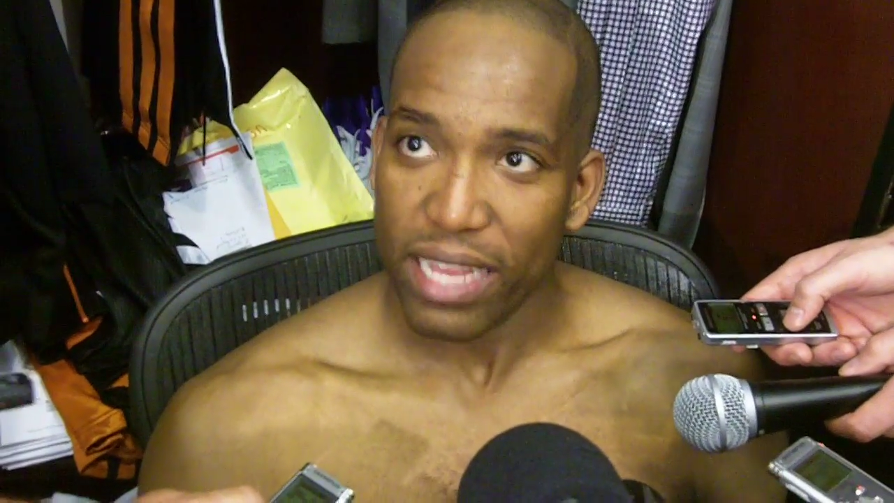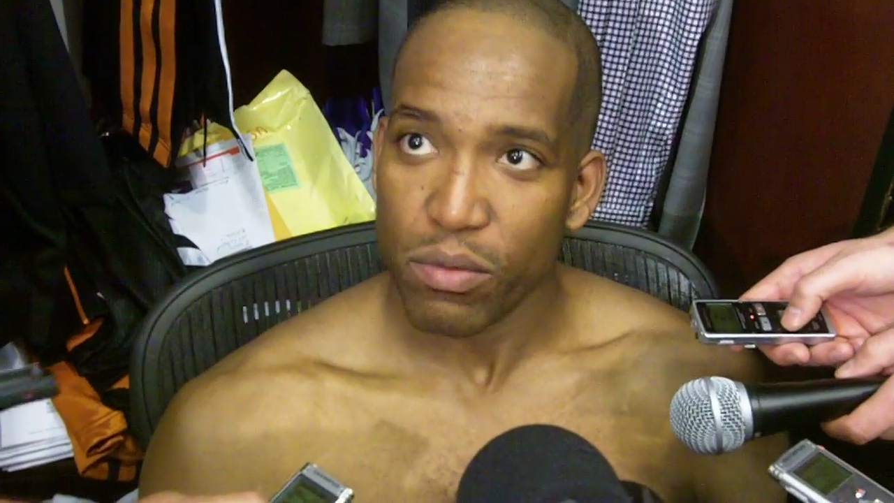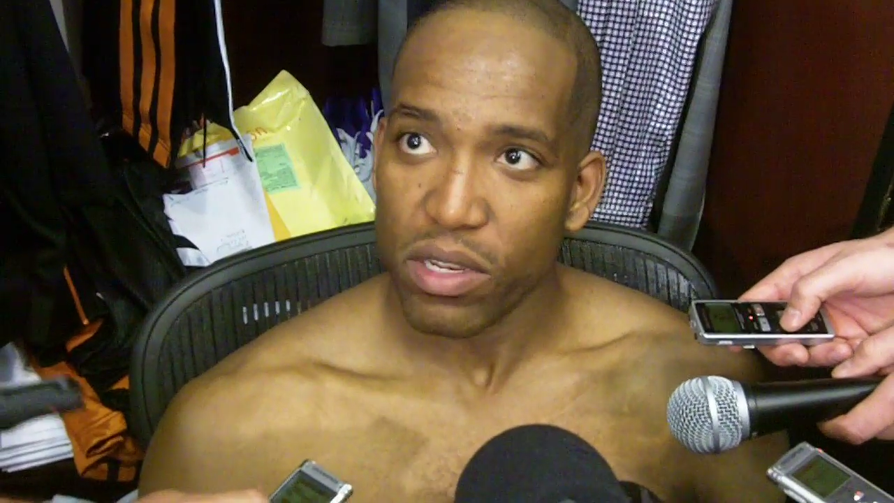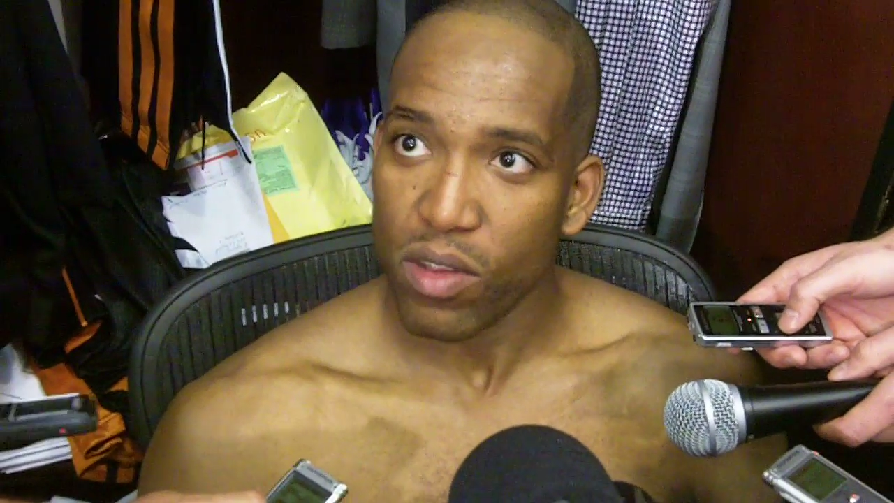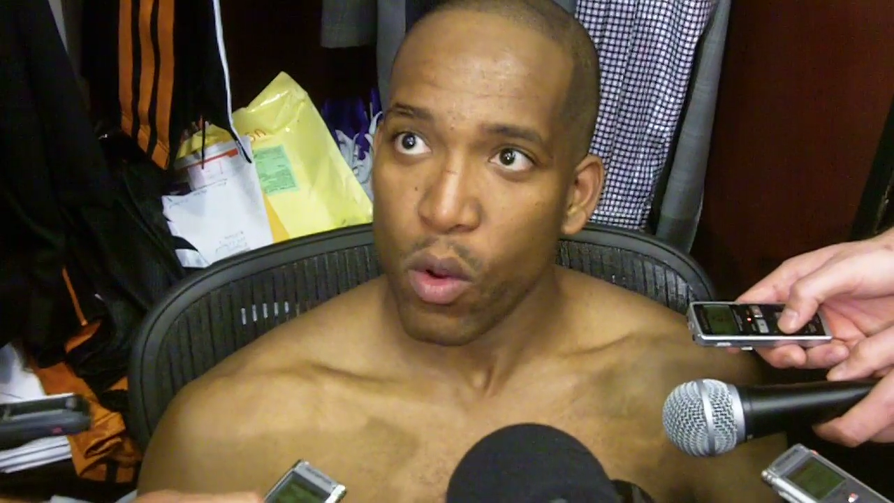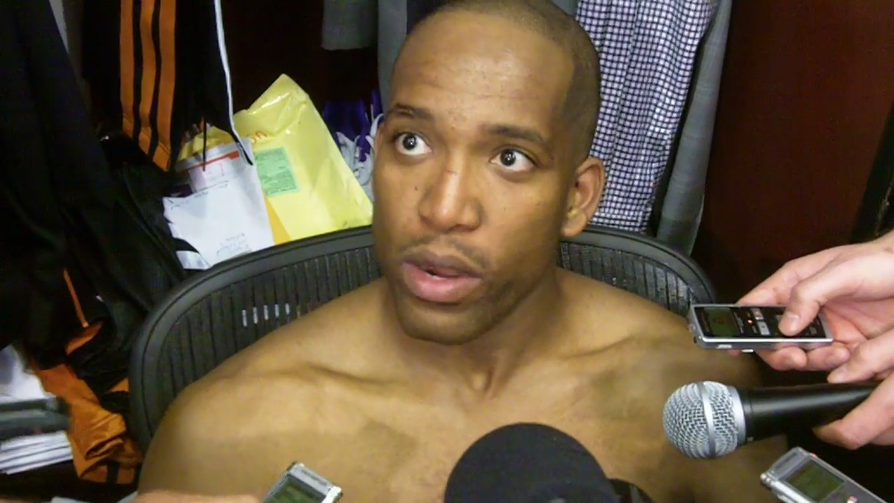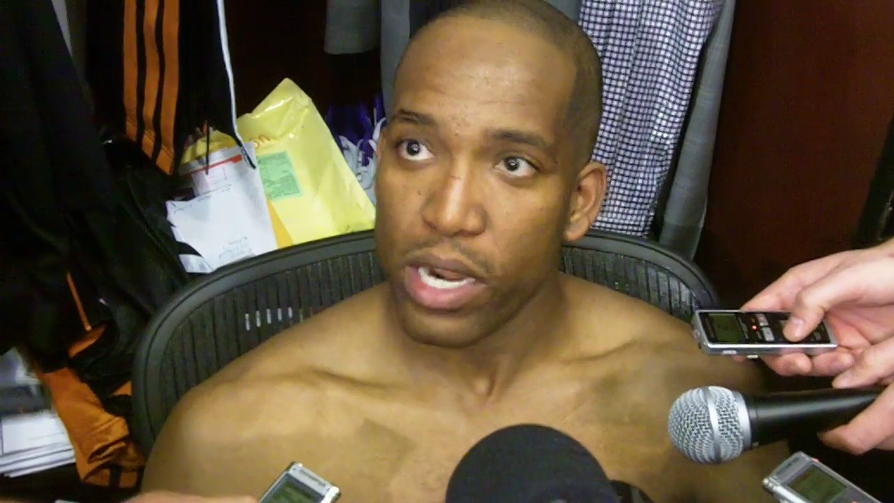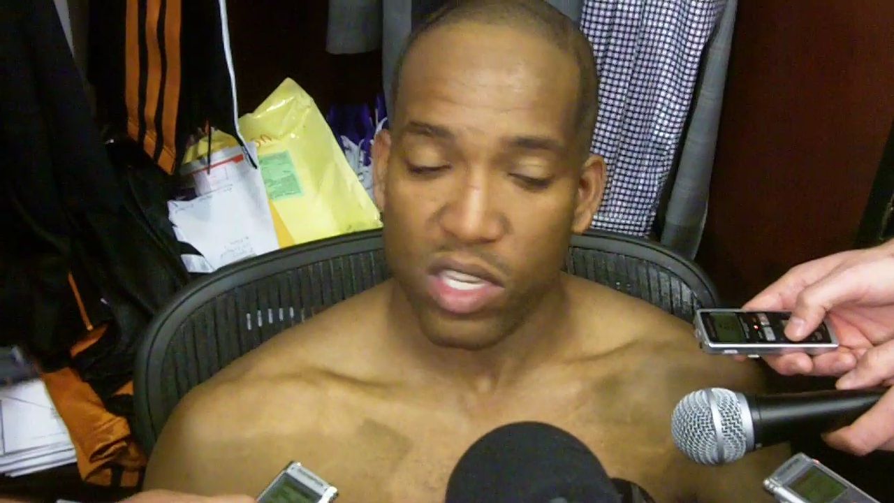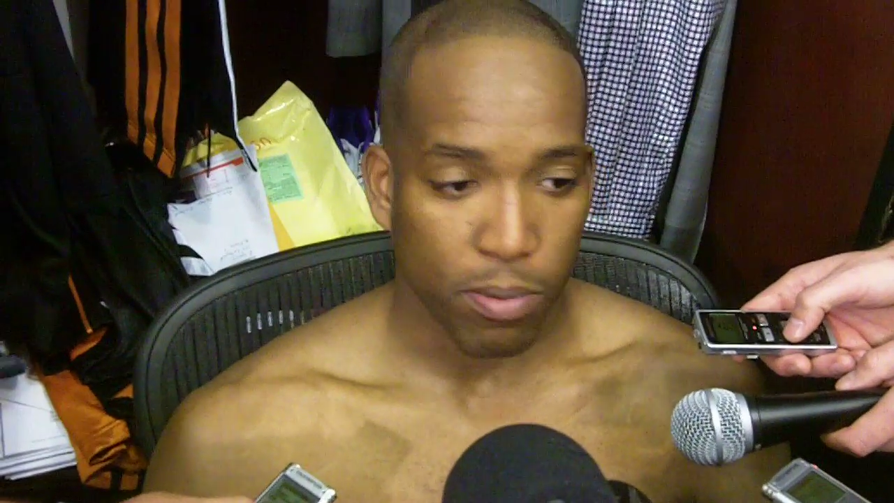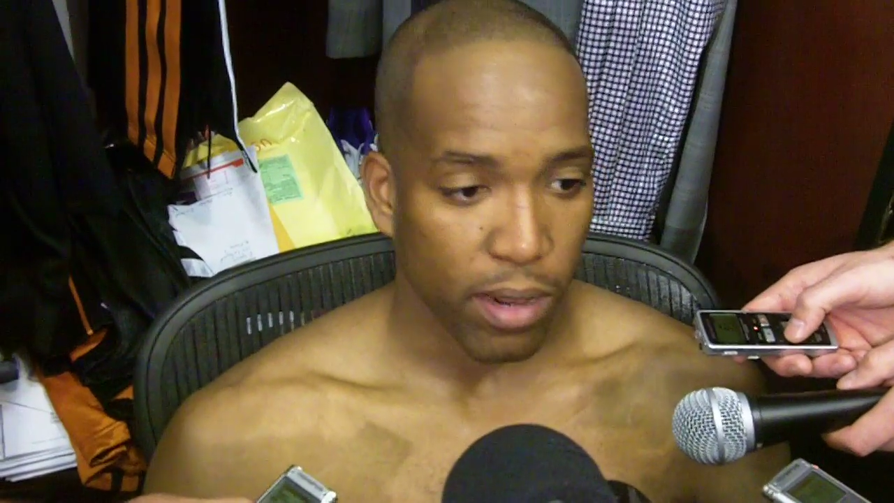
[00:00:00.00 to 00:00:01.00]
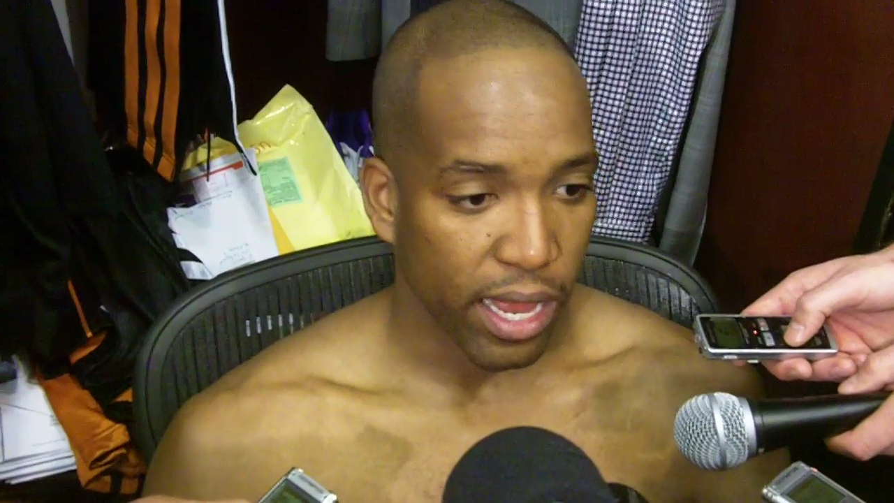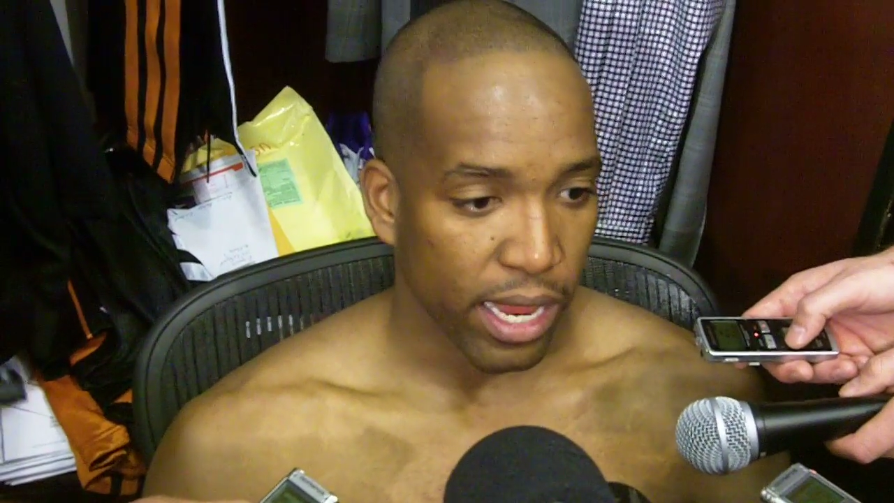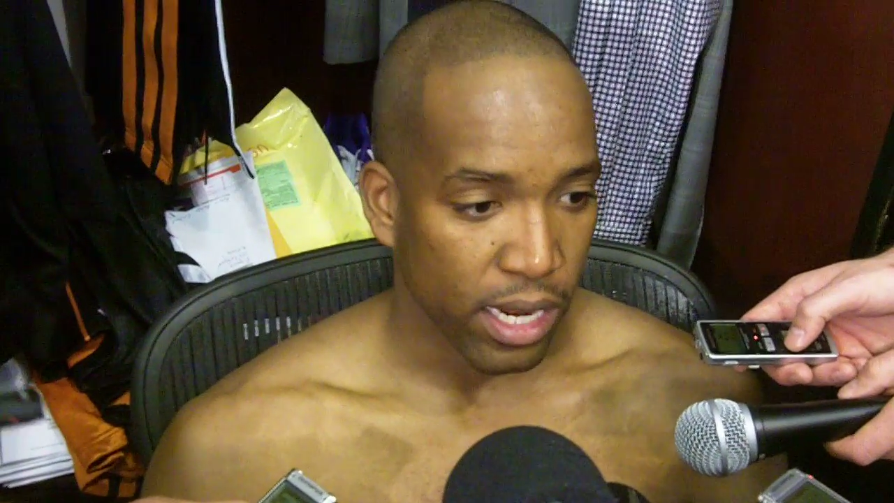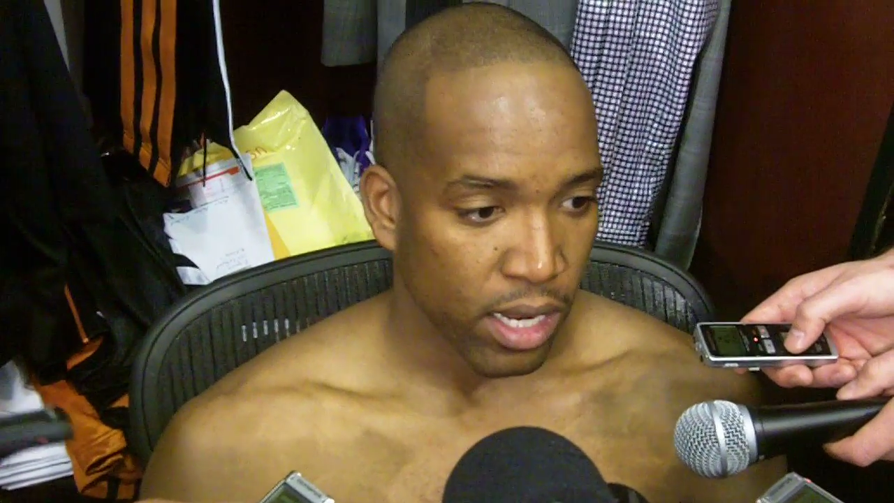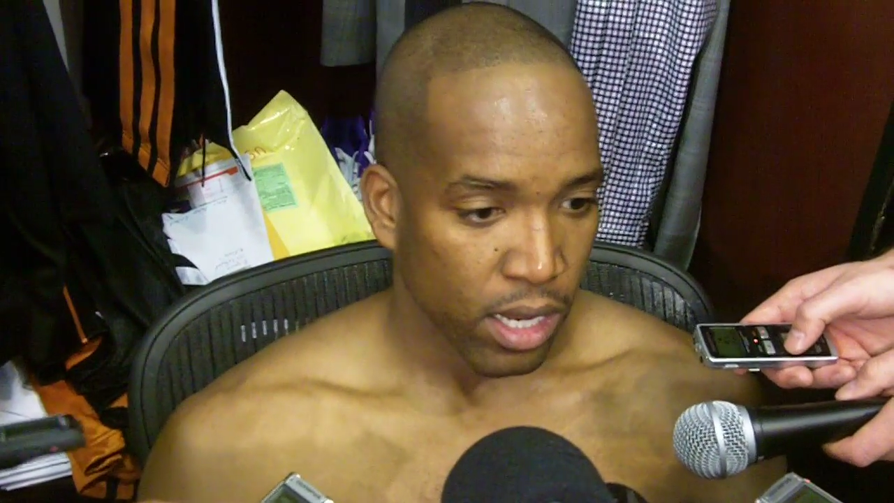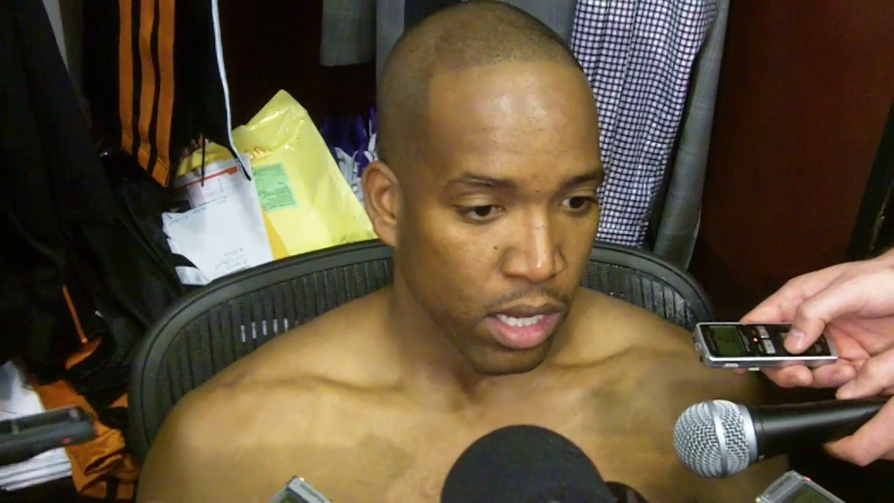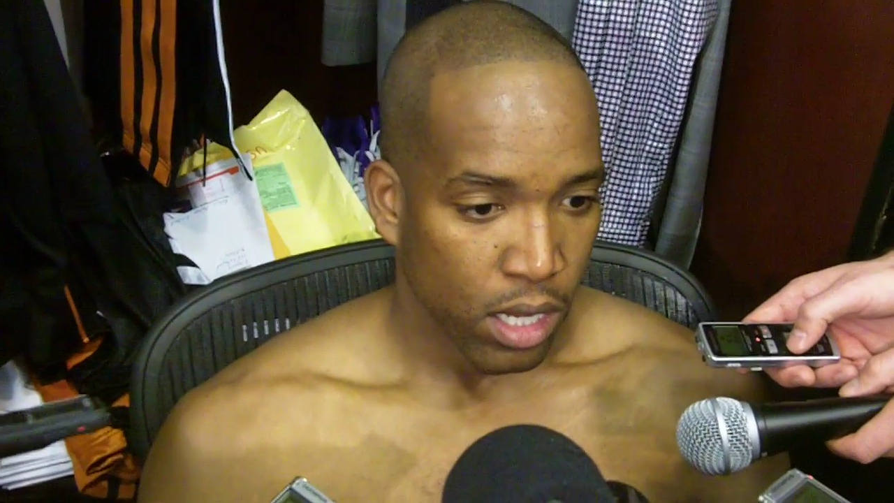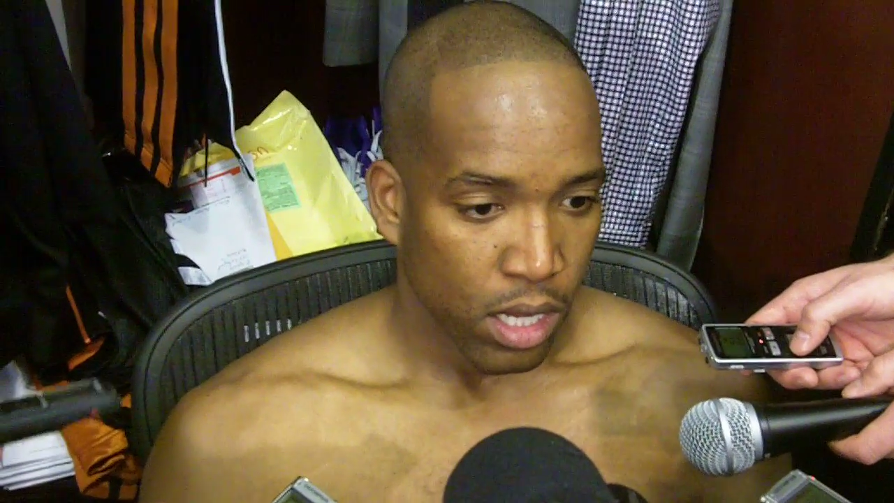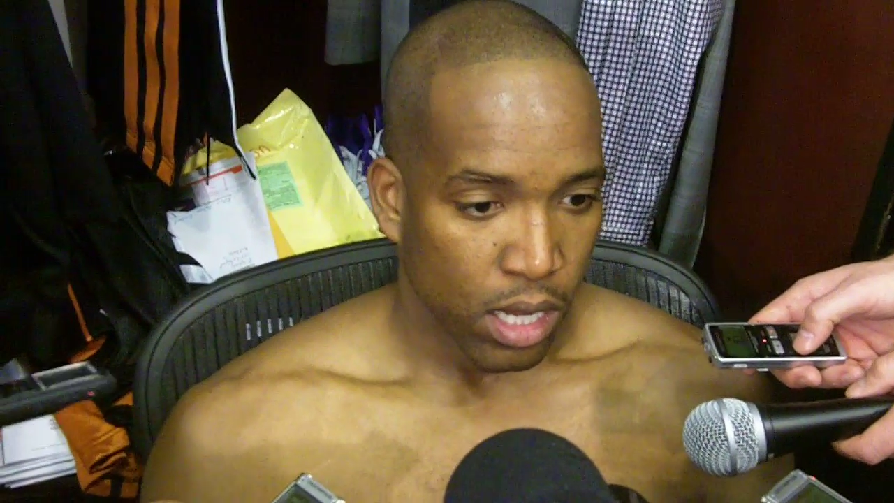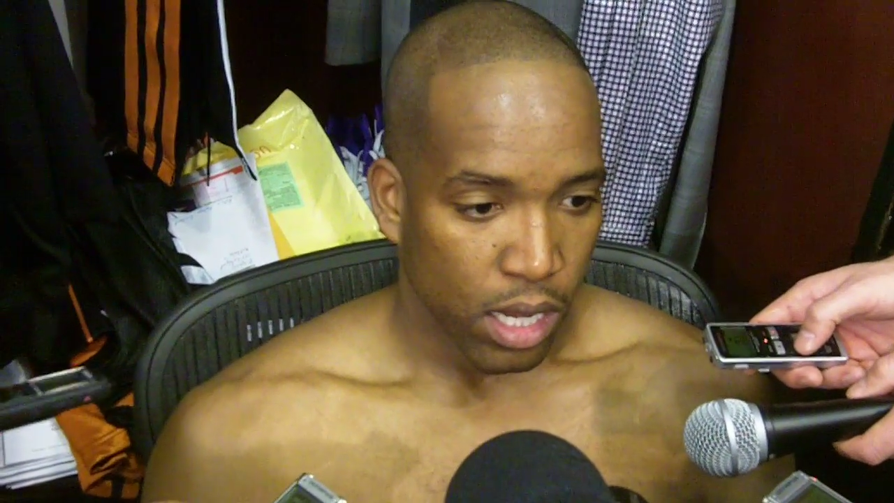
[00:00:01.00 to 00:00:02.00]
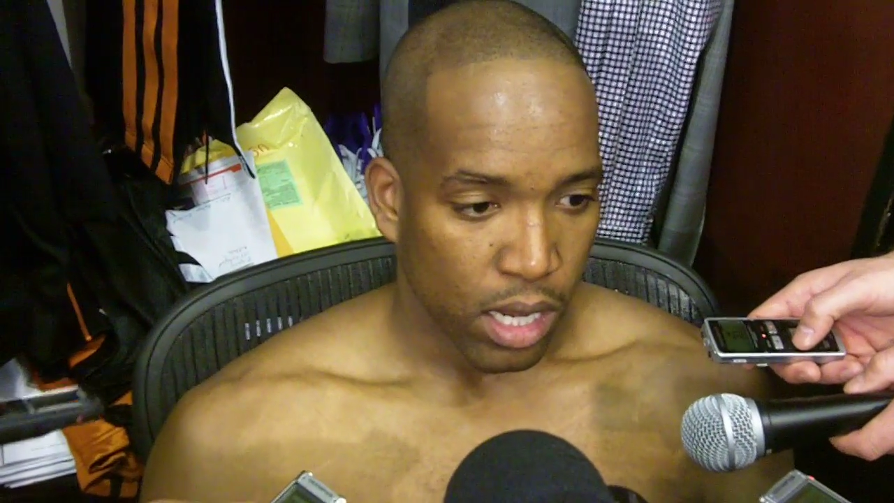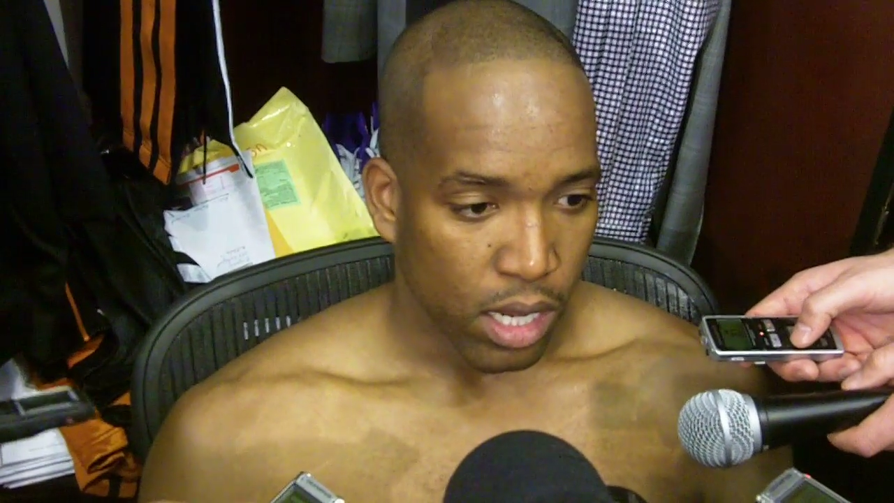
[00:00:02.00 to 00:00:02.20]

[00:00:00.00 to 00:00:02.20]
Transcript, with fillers: We just go in there and just play. And uh,